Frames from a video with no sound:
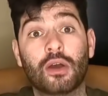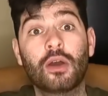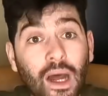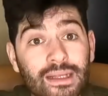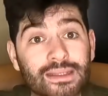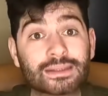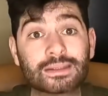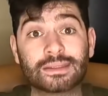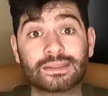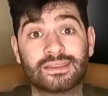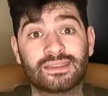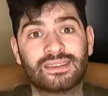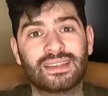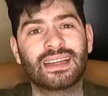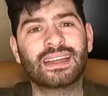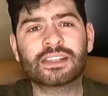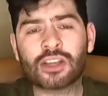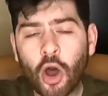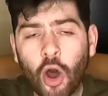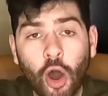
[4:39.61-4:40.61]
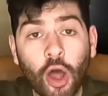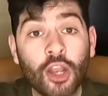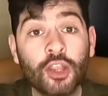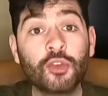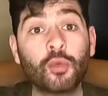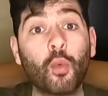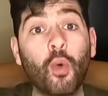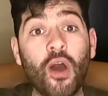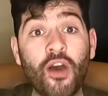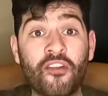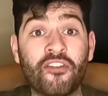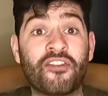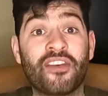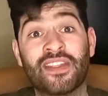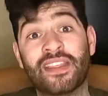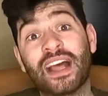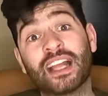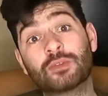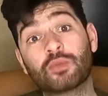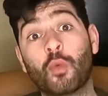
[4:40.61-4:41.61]
But is Haaland worth
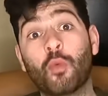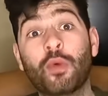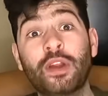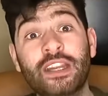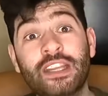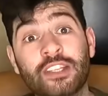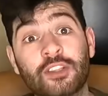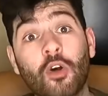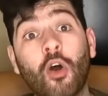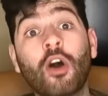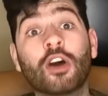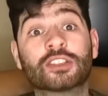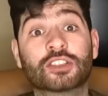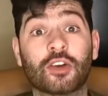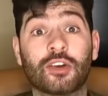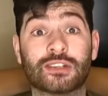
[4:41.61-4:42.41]
it? That's what we need to ask